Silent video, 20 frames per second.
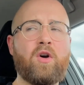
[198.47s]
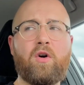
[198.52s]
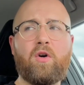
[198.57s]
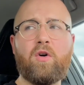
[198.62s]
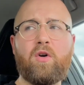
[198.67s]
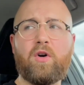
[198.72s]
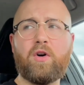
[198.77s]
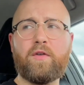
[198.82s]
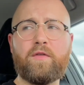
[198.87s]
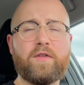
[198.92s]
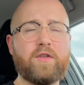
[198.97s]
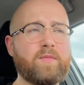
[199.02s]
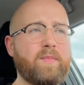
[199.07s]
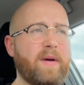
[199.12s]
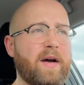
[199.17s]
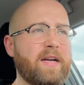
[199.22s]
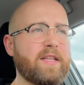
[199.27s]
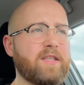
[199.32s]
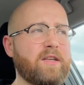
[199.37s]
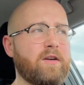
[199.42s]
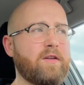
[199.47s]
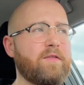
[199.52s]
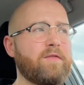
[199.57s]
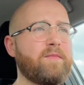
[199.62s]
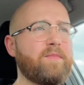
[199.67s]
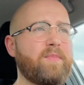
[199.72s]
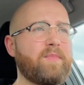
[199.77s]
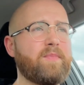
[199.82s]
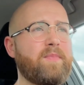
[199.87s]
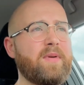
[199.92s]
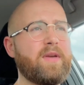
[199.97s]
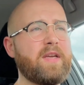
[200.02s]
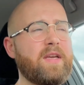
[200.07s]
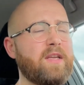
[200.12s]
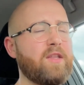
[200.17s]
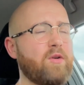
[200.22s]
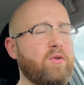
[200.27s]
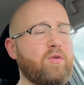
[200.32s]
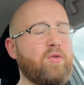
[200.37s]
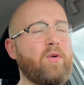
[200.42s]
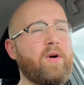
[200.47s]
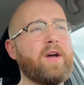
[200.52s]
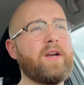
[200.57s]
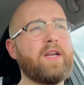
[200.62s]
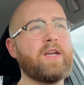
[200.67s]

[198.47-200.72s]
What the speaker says: or if it's bad enough, B, they'll go in